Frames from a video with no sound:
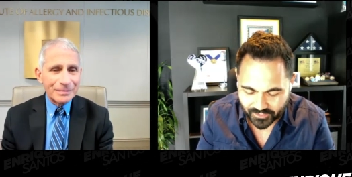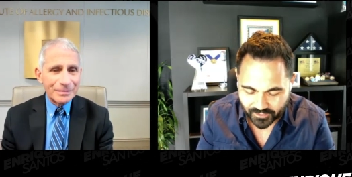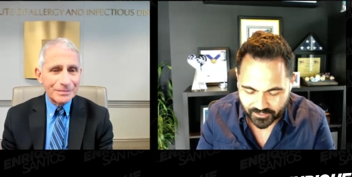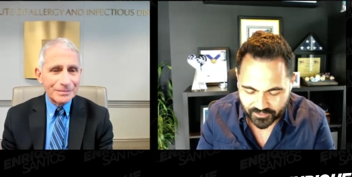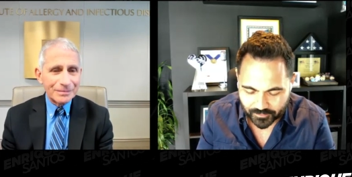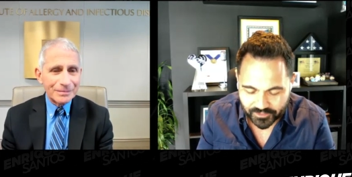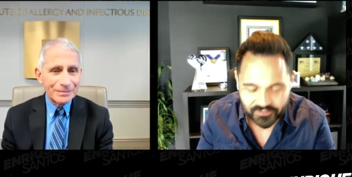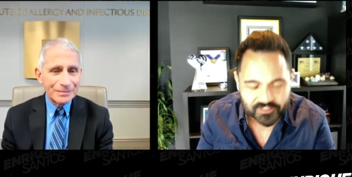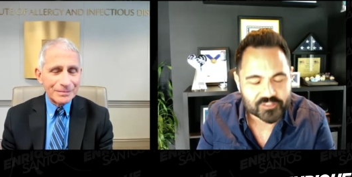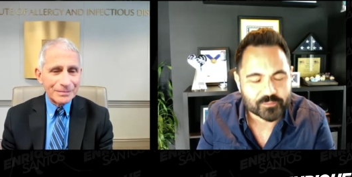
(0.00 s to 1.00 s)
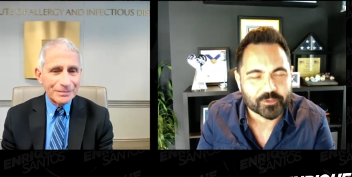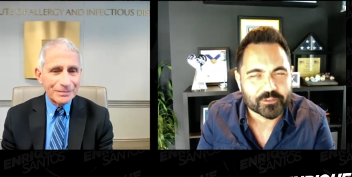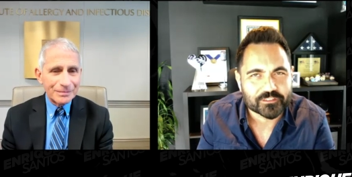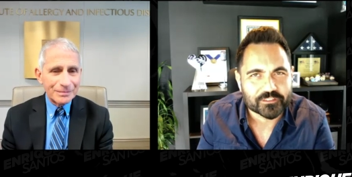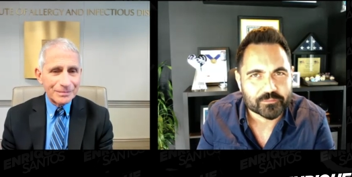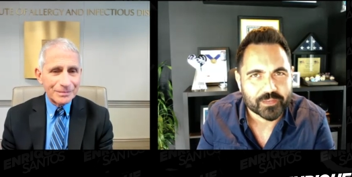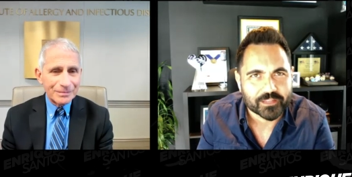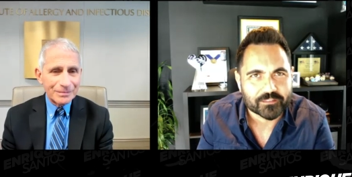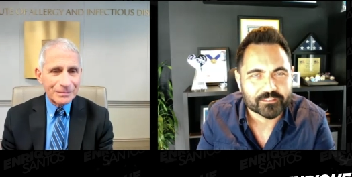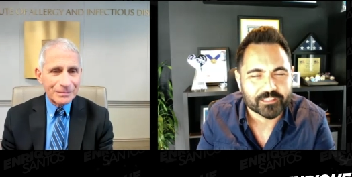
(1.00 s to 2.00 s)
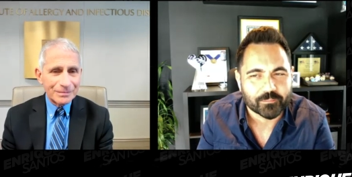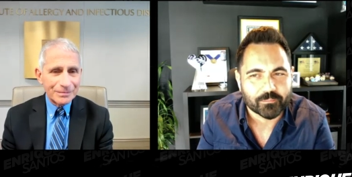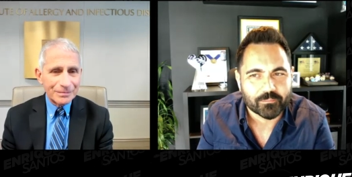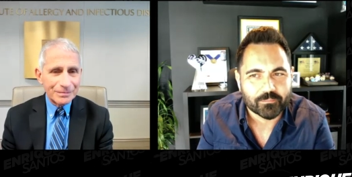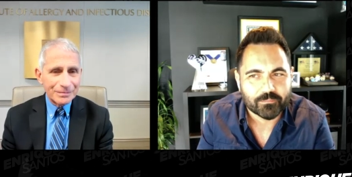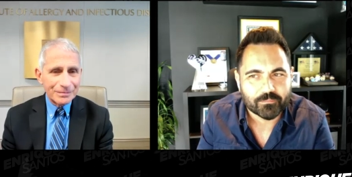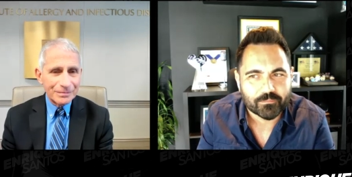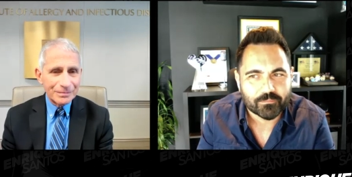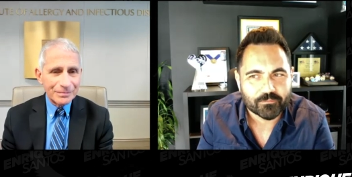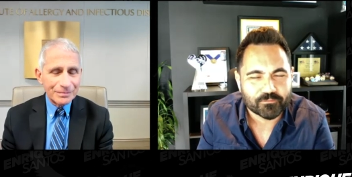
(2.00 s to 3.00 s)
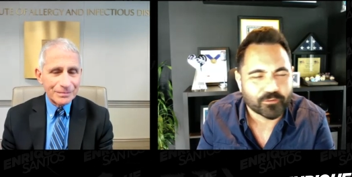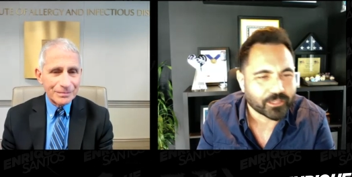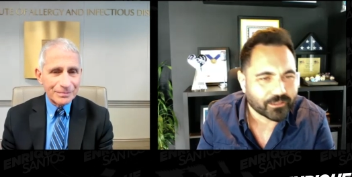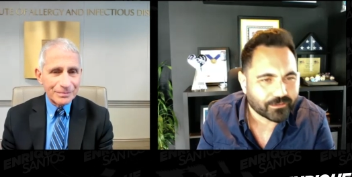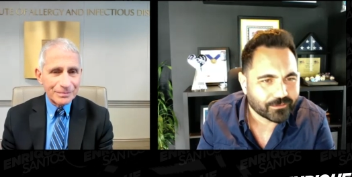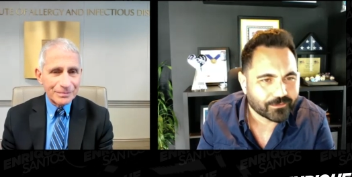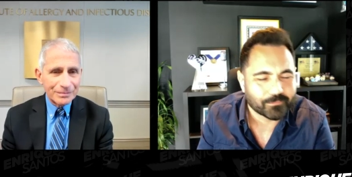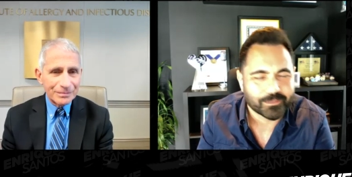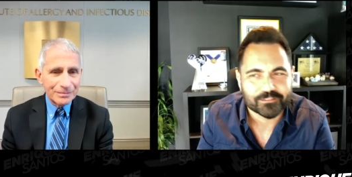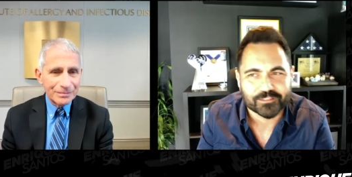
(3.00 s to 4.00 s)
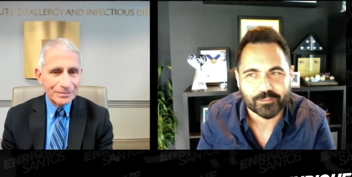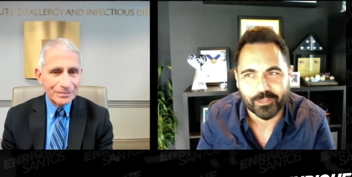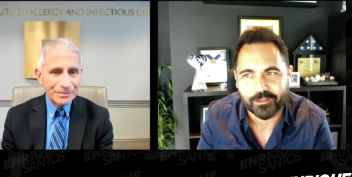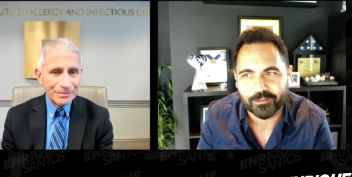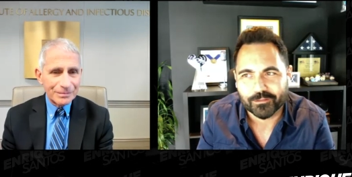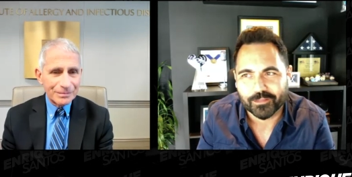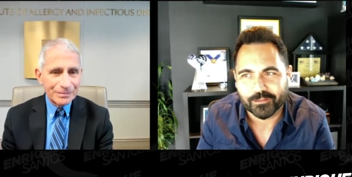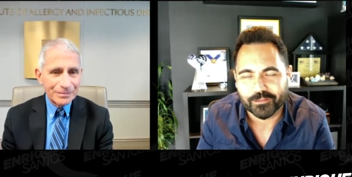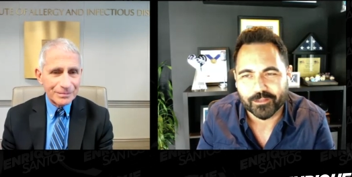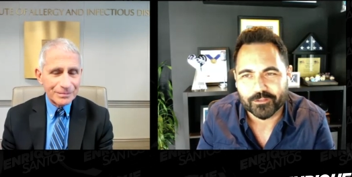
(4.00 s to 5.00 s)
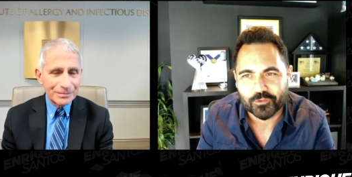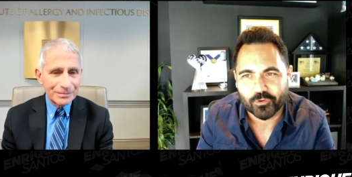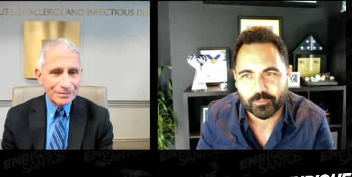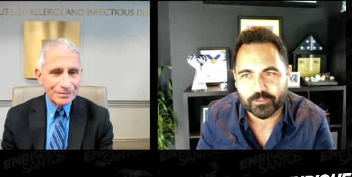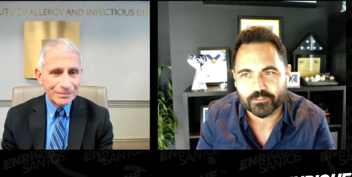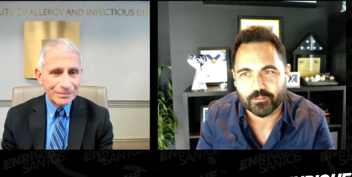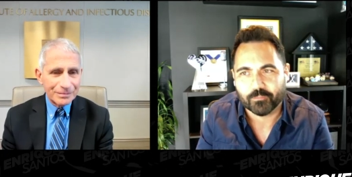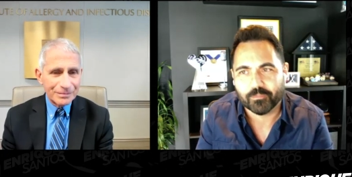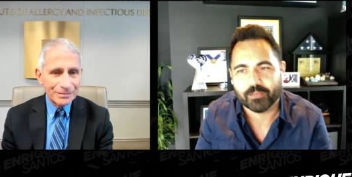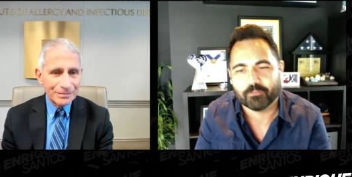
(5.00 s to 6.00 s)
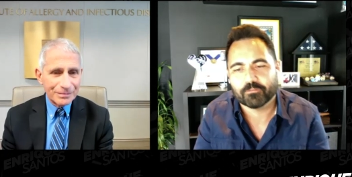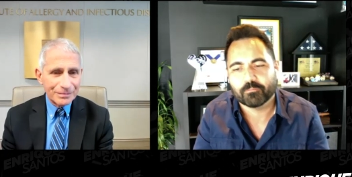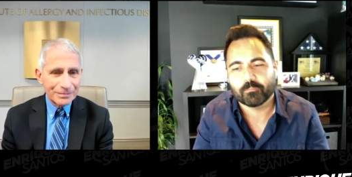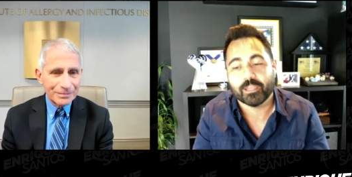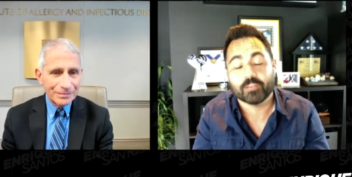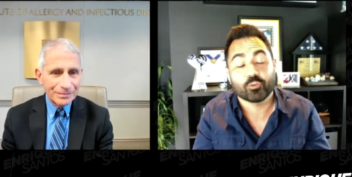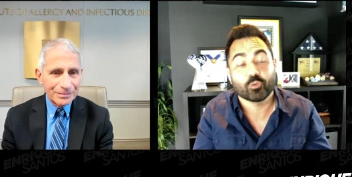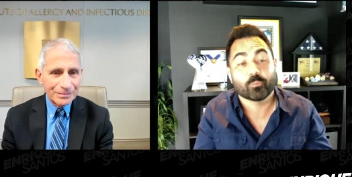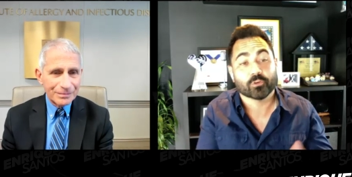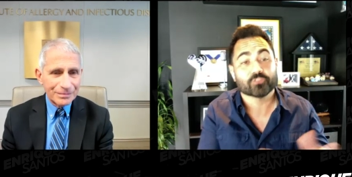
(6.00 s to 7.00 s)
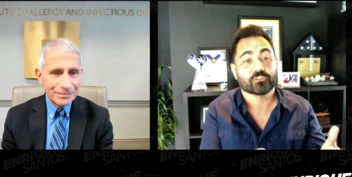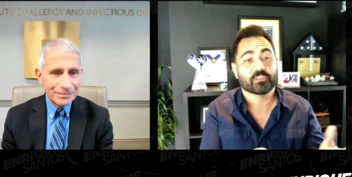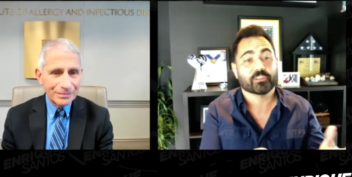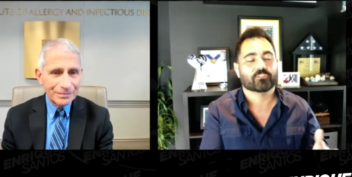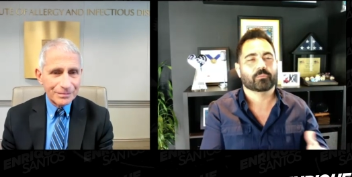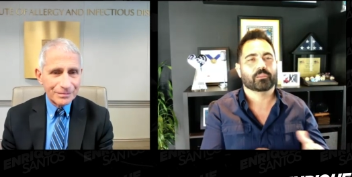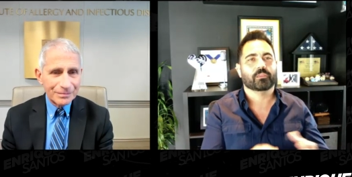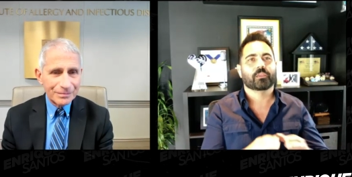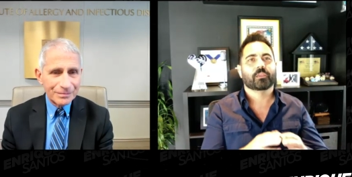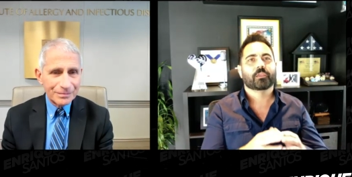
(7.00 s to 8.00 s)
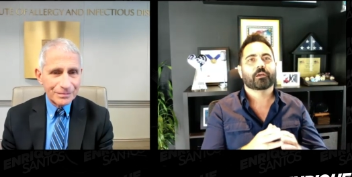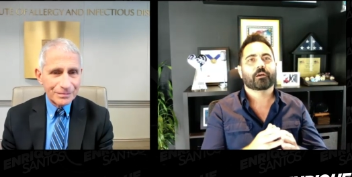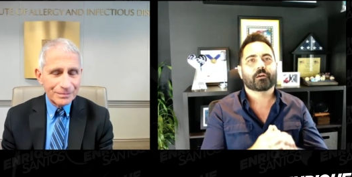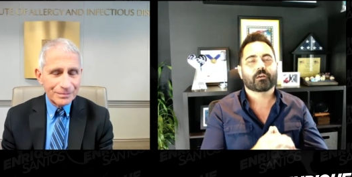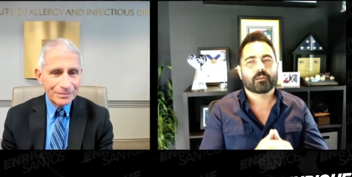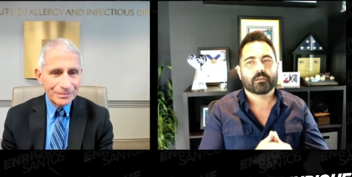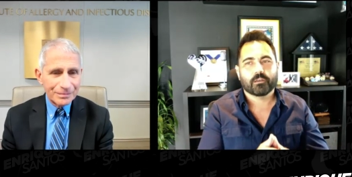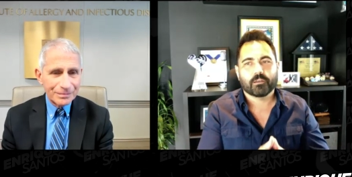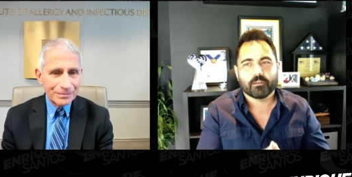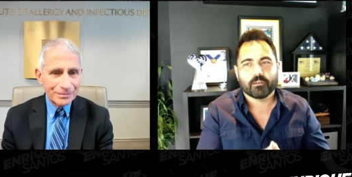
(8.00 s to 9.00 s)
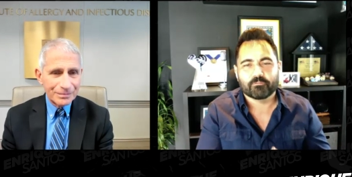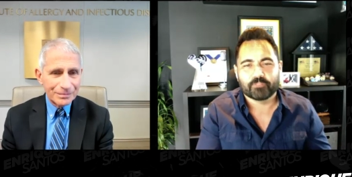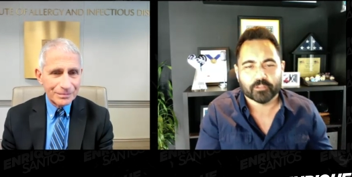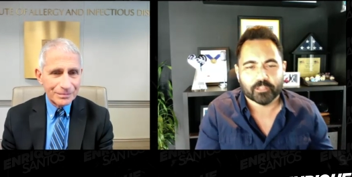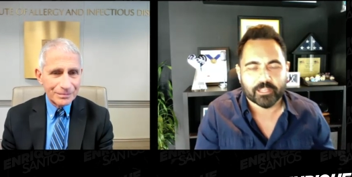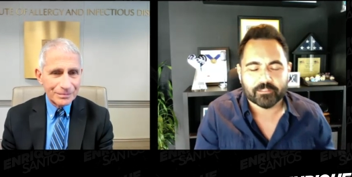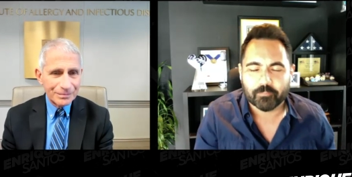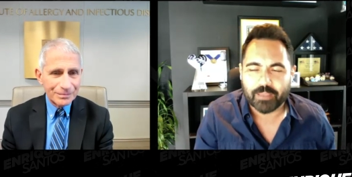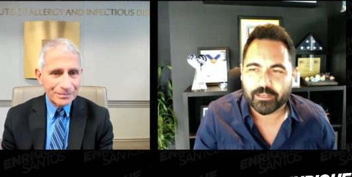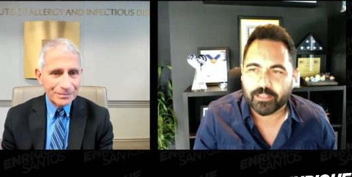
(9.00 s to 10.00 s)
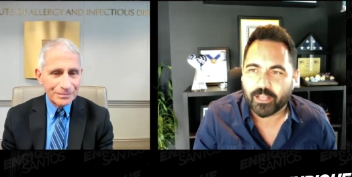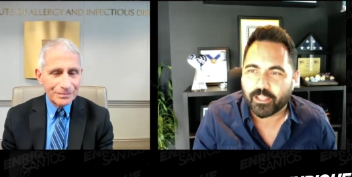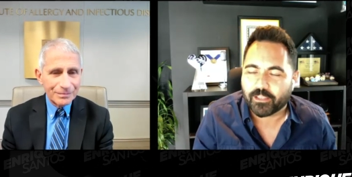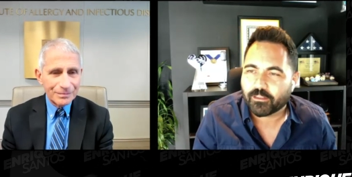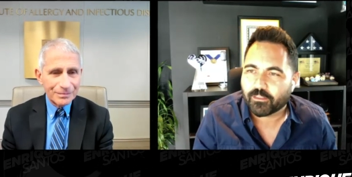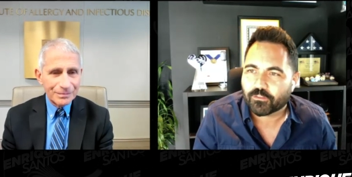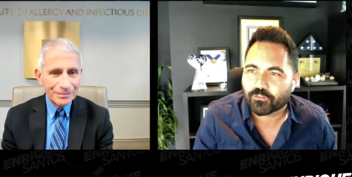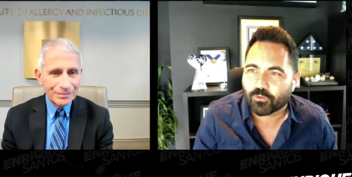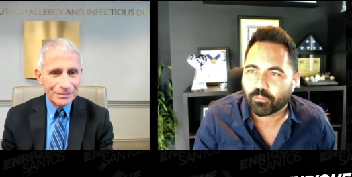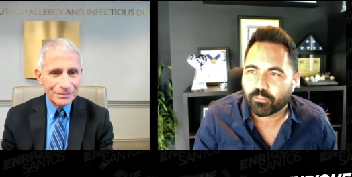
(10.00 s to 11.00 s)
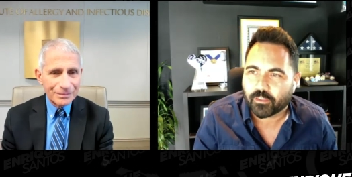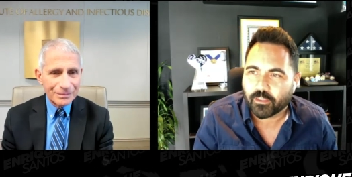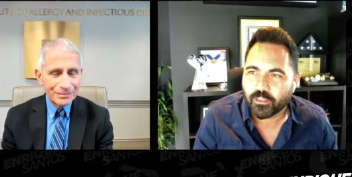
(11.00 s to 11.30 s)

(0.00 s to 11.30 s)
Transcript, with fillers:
Speaker 1: Some of these conspiracies might seem funny, might seem like, like, like a joke, but some have made you personally out to be uh, a villain, like the bad guy in this whole thing.